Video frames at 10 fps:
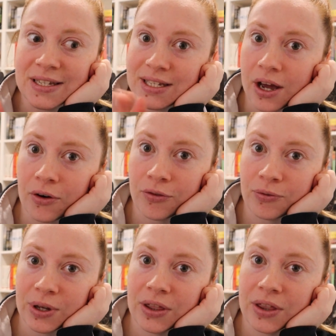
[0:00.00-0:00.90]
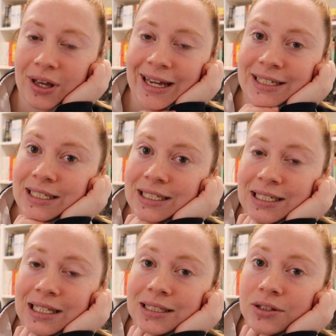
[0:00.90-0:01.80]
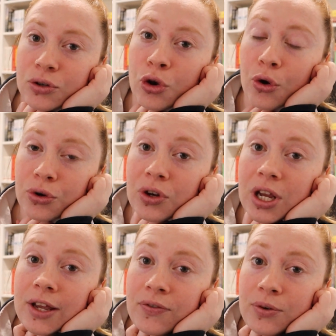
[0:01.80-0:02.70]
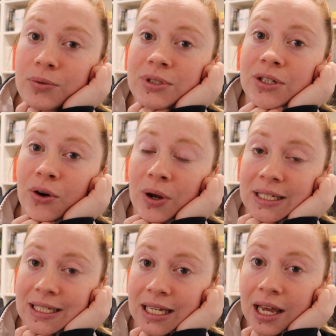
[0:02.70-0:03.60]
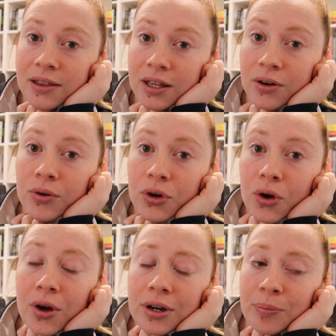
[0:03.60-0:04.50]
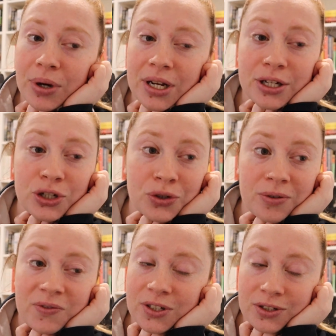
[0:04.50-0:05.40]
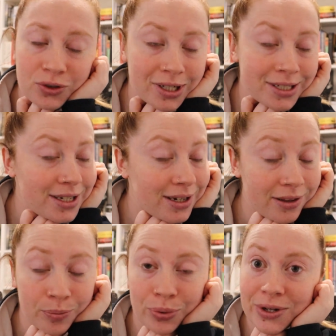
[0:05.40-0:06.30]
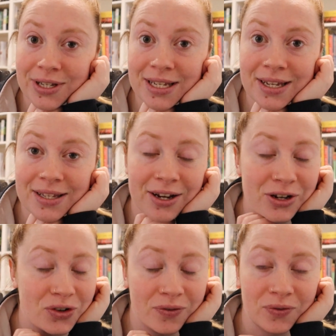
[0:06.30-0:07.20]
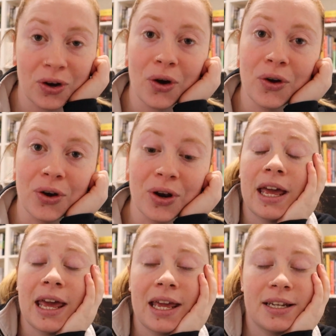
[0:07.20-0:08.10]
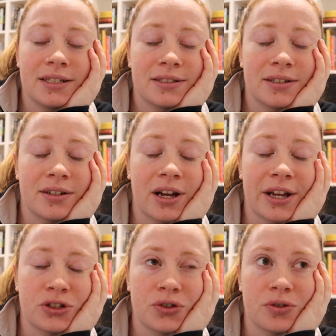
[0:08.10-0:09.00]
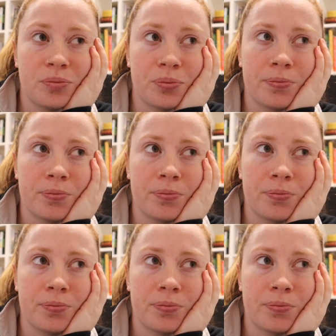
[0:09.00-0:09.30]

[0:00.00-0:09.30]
to start off with, I didn't know if it was going to get there or not, but I should have just trusted in the process. I should have known. And I should